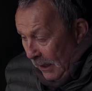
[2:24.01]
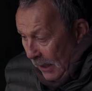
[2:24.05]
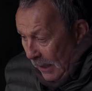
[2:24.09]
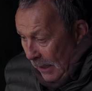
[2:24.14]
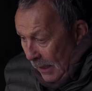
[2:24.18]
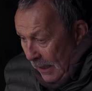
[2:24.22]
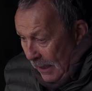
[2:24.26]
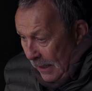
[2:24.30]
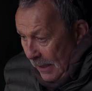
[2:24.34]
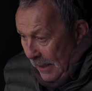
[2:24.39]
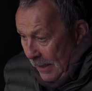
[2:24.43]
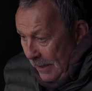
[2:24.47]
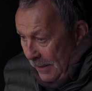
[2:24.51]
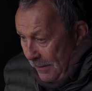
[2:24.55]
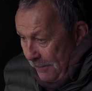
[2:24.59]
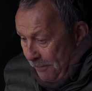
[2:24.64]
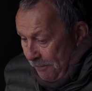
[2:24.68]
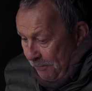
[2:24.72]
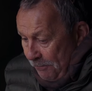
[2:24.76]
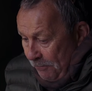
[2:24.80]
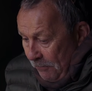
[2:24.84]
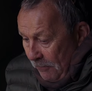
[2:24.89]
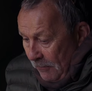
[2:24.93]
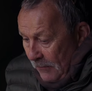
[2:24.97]

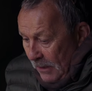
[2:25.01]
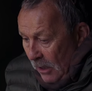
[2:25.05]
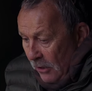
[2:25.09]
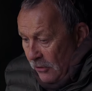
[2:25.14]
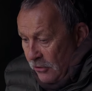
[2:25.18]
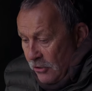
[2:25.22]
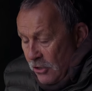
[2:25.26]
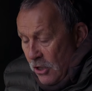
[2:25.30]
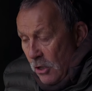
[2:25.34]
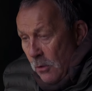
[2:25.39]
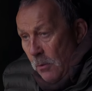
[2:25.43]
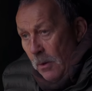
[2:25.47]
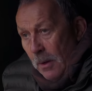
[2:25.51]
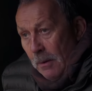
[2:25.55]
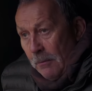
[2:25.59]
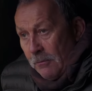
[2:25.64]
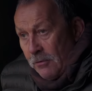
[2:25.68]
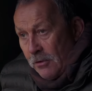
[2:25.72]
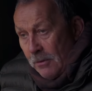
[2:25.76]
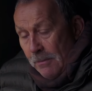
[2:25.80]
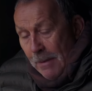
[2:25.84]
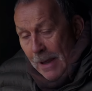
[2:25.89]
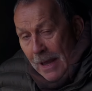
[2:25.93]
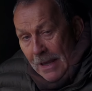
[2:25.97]
Um, I knew it
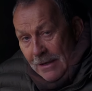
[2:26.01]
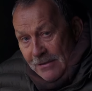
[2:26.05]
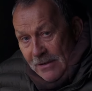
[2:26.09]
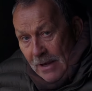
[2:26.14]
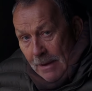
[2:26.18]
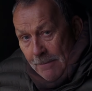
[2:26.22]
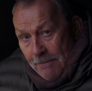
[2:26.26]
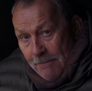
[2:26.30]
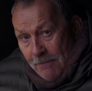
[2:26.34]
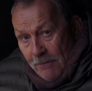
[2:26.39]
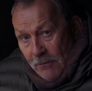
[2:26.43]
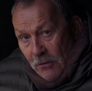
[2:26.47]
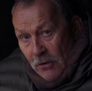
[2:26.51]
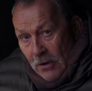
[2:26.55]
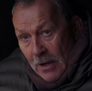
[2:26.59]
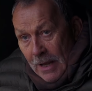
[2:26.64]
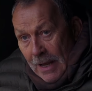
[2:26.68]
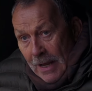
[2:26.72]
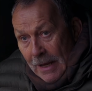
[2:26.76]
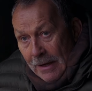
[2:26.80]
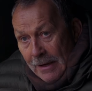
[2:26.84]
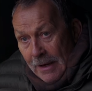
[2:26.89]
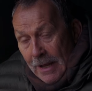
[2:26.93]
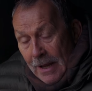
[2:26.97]
was about seven foot
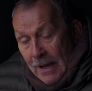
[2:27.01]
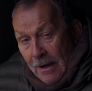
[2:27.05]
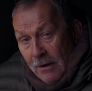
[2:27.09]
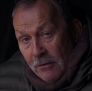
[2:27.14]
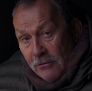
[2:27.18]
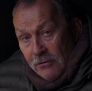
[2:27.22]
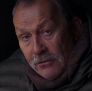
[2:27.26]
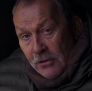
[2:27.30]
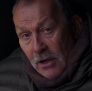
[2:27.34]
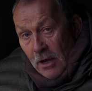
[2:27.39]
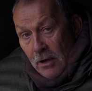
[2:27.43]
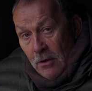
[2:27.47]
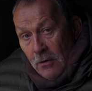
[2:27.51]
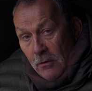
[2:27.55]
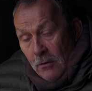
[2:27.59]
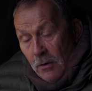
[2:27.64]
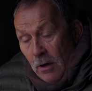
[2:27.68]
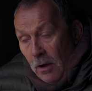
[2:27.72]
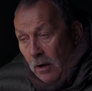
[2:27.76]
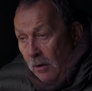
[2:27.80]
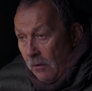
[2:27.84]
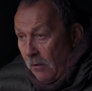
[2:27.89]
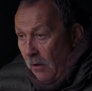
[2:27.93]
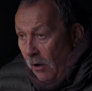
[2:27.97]
out there, so
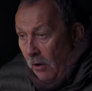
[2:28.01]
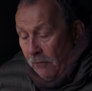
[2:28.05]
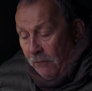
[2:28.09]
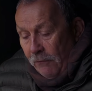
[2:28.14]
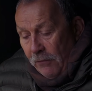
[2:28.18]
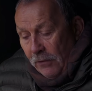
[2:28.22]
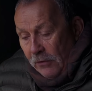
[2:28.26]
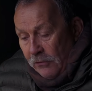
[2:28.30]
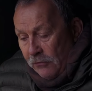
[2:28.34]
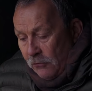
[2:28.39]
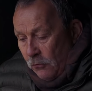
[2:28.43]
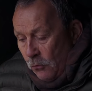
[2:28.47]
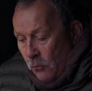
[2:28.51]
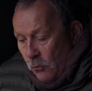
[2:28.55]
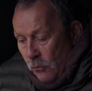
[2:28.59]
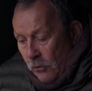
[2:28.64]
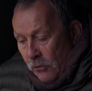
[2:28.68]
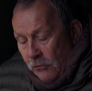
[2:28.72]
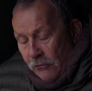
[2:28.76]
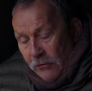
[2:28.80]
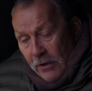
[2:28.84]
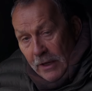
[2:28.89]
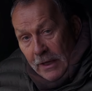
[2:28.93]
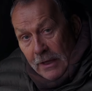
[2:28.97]
I, I fished all
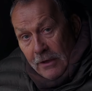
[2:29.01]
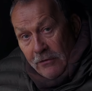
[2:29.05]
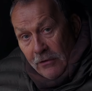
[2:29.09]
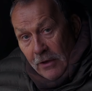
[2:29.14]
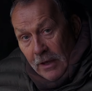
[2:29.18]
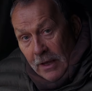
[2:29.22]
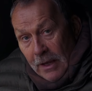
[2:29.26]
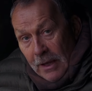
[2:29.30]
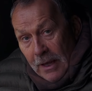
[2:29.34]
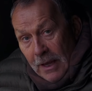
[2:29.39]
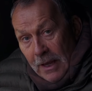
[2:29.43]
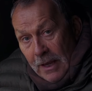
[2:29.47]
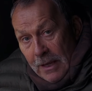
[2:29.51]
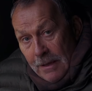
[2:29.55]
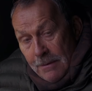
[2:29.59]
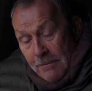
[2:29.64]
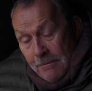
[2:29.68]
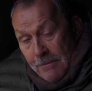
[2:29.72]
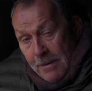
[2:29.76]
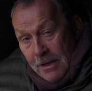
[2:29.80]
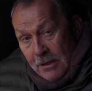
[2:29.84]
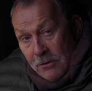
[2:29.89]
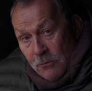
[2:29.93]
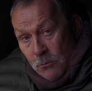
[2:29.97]
the zigs in, in
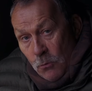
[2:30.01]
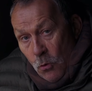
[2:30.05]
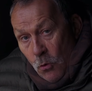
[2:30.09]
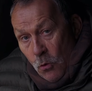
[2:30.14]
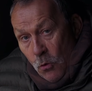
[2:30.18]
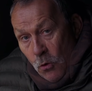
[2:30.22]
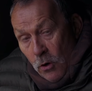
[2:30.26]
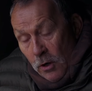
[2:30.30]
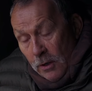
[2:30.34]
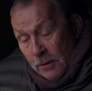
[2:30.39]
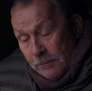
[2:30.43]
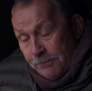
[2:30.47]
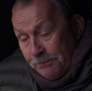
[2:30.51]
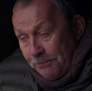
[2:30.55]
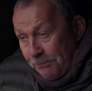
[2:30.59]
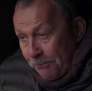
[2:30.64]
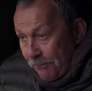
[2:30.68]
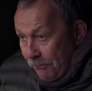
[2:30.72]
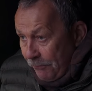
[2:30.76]
mid-water.